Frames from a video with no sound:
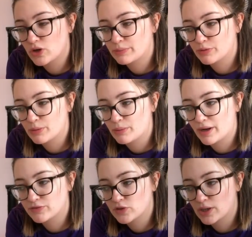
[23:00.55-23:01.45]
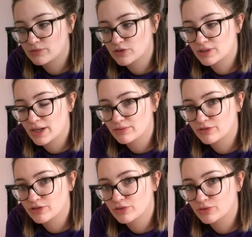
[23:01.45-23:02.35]
I probably won't have time to do it now
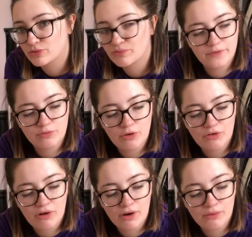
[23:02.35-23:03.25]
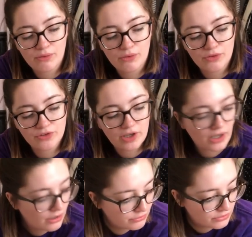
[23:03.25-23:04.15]
until tomorrow or the day
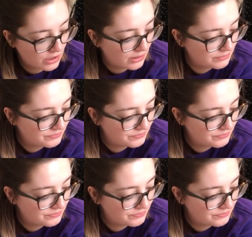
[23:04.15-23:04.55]
after.